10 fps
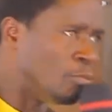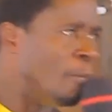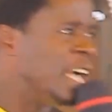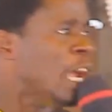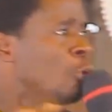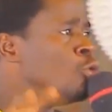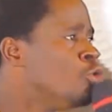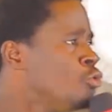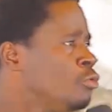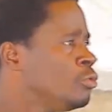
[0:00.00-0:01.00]
Mama ye
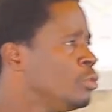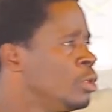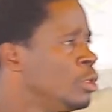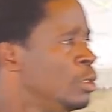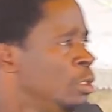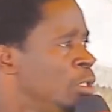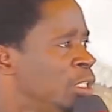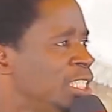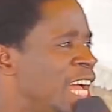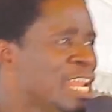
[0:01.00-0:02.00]
hunu.
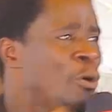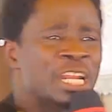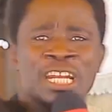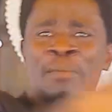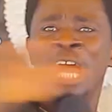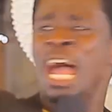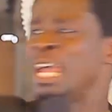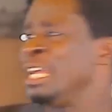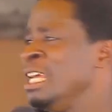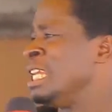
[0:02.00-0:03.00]
Na na wona nam ha.